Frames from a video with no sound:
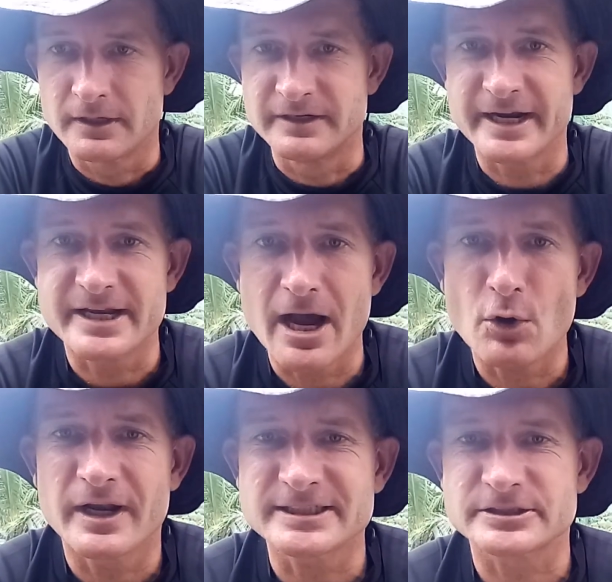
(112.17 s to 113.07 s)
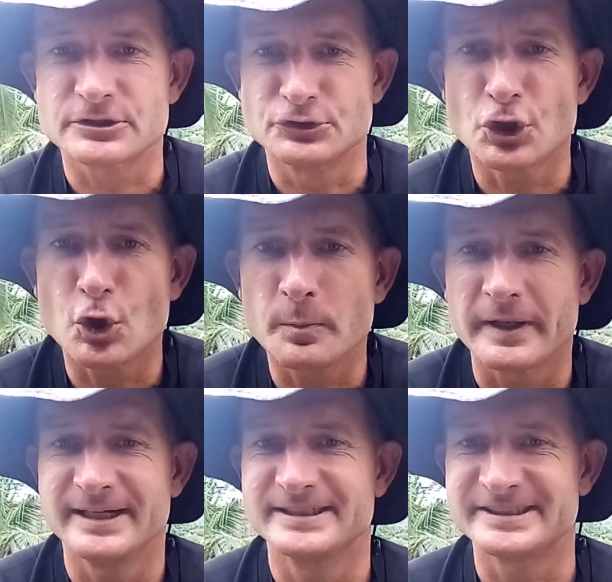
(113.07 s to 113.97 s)
Right now let's role
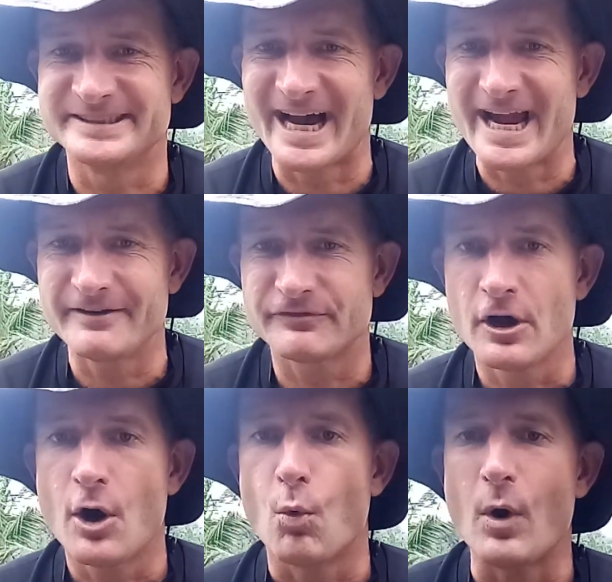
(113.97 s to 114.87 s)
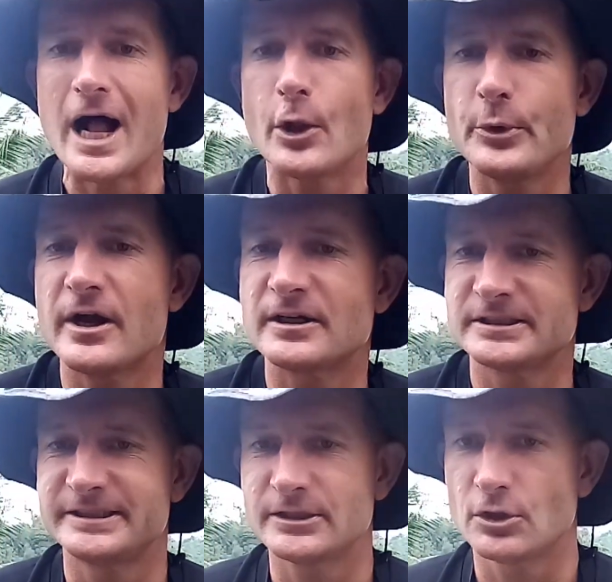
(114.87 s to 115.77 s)
play this dive while we are
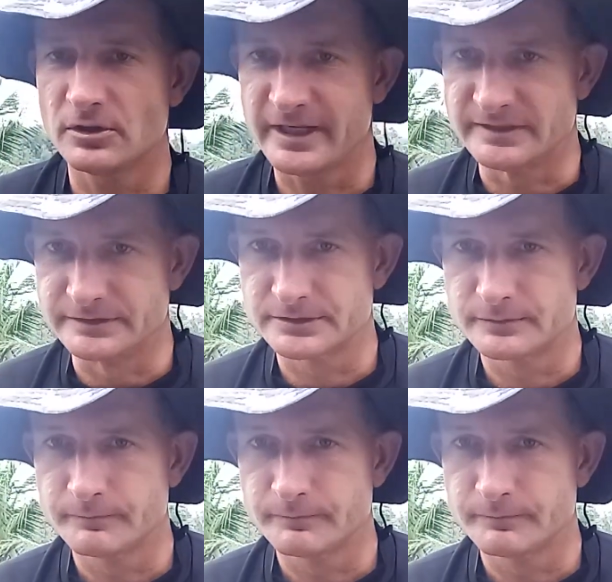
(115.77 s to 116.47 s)
still on land